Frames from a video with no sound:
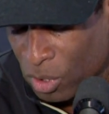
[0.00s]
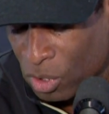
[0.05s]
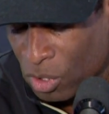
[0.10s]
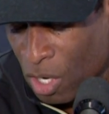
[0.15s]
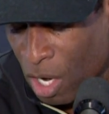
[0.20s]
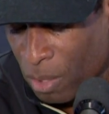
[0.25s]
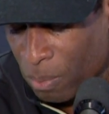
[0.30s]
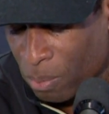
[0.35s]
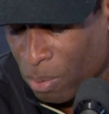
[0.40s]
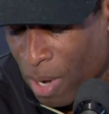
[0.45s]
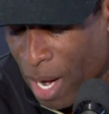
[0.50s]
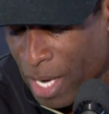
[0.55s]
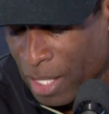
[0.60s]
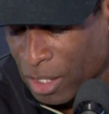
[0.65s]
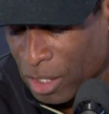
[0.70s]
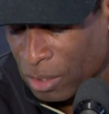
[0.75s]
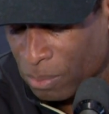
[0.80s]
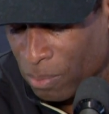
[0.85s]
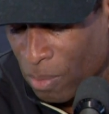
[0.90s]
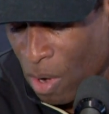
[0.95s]
we start
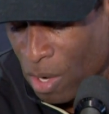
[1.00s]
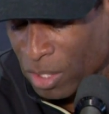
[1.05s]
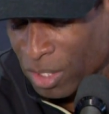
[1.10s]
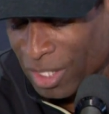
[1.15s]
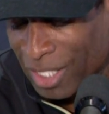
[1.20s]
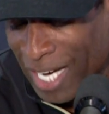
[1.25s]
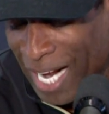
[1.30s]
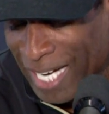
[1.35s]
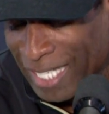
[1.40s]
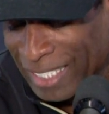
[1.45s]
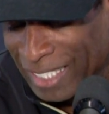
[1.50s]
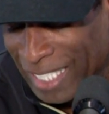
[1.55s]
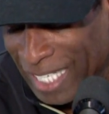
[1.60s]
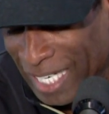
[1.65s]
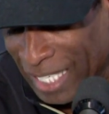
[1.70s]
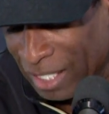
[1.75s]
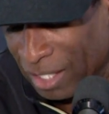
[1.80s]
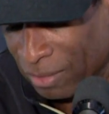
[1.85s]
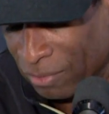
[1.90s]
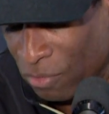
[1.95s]
practice March
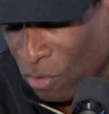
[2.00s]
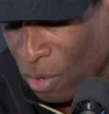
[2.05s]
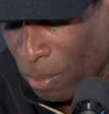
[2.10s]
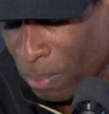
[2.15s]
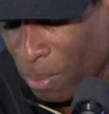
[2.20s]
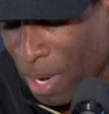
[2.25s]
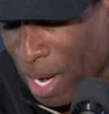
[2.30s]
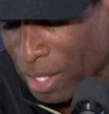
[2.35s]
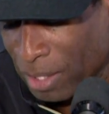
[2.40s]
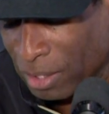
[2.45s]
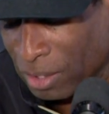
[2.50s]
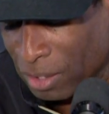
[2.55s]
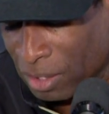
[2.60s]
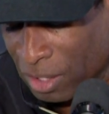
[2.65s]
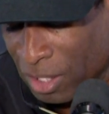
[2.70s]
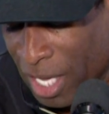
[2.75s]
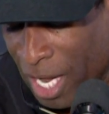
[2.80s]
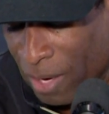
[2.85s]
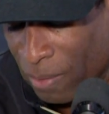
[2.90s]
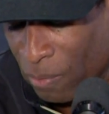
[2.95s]
19th. Four
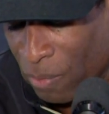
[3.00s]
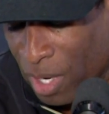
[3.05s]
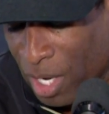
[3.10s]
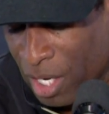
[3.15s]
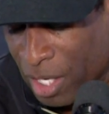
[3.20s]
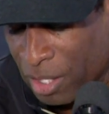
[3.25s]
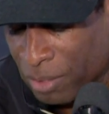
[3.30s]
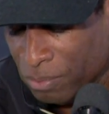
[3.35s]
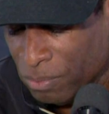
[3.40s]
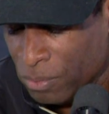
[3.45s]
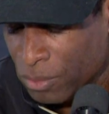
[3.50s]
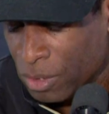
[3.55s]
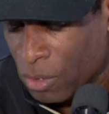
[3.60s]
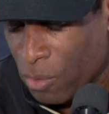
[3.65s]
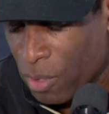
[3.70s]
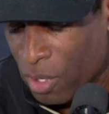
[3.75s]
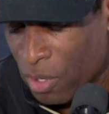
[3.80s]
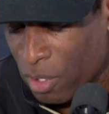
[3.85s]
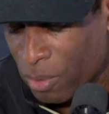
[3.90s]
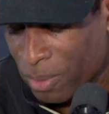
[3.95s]
practices that week.
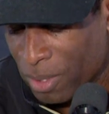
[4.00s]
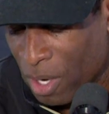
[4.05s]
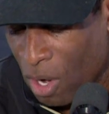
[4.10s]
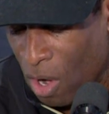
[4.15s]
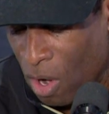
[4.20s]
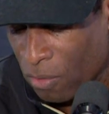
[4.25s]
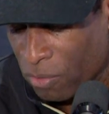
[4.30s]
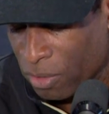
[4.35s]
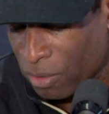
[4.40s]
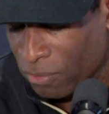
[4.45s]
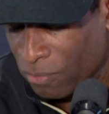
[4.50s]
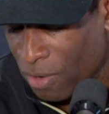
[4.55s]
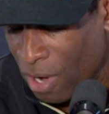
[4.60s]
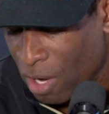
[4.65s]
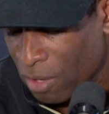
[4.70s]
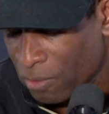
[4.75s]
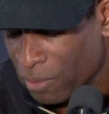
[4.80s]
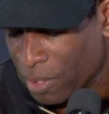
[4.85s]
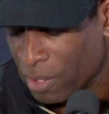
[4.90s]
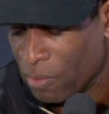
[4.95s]
We're going to be off the
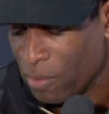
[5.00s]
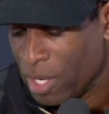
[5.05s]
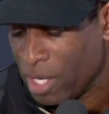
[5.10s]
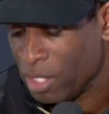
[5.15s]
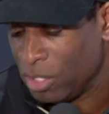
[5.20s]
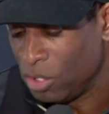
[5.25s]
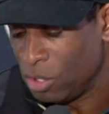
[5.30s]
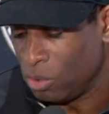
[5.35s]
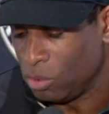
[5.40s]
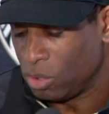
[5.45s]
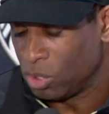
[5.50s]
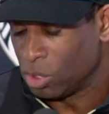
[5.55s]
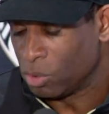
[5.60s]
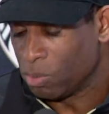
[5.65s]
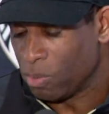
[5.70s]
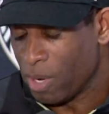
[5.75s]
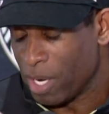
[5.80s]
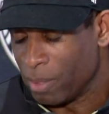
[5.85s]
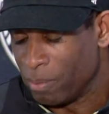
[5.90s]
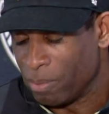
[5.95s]
following week due to
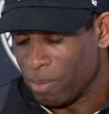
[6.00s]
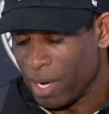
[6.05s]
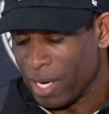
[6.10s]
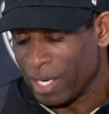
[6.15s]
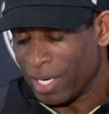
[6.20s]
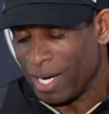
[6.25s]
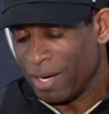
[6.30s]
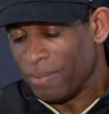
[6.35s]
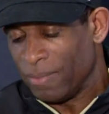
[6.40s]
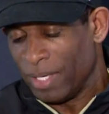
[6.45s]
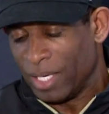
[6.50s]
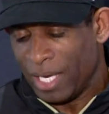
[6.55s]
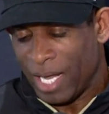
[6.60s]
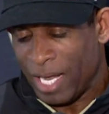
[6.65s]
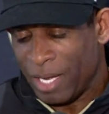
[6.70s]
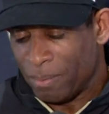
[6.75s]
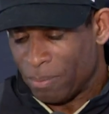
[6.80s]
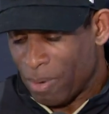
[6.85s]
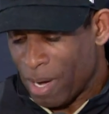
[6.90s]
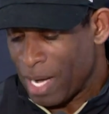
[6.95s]
spring break. I really
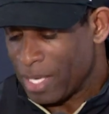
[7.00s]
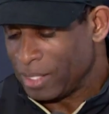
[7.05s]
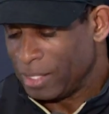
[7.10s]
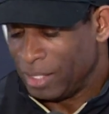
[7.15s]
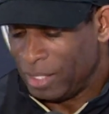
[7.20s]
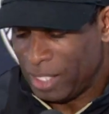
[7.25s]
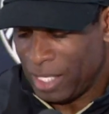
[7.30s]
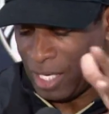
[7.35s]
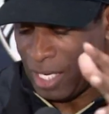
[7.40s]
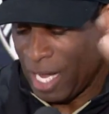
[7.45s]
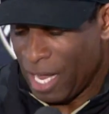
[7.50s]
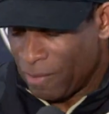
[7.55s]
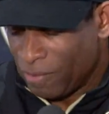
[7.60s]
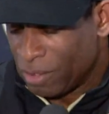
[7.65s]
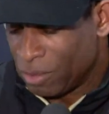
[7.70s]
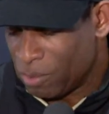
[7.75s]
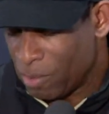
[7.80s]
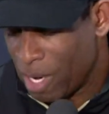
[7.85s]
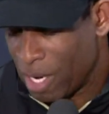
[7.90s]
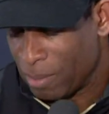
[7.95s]
hate practicing then
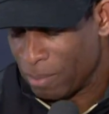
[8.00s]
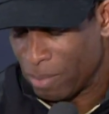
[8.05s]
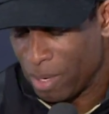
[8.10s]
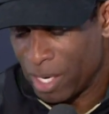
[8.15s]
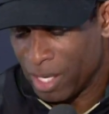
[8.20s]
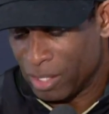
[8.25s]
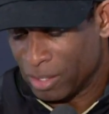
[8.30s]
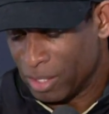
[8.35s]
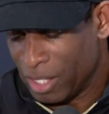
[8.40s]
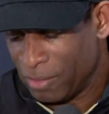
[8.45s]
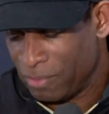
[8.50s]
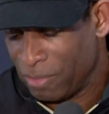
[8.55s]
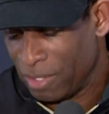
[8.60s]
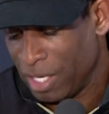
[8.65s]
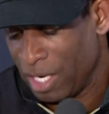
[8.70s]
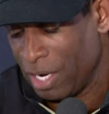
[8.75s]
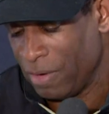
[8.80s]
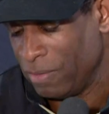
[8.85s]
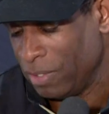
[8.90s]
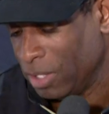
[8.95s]
having spring break because they
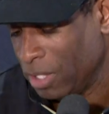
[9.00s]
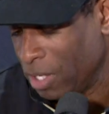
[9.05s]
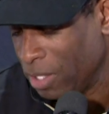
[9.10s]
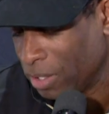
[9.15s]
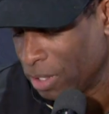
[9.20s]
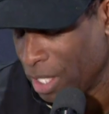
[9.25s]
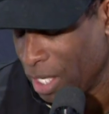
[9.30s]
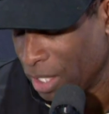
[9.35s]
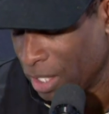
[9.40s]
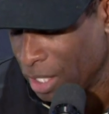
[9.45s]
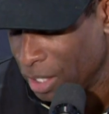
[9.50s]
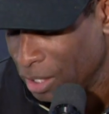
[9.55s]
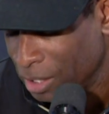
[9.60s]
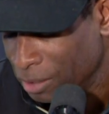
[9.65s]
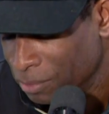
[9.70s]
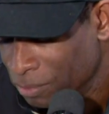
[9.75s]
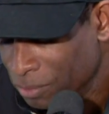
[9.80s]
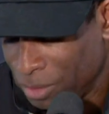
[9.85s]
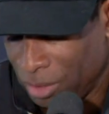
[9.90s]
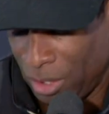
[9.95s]
forget every darn thing they
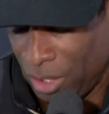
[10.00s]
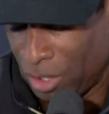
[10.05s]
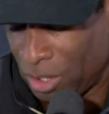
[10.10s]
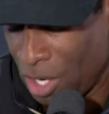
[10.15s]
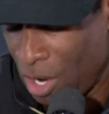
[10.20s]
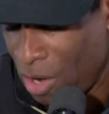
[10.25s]
you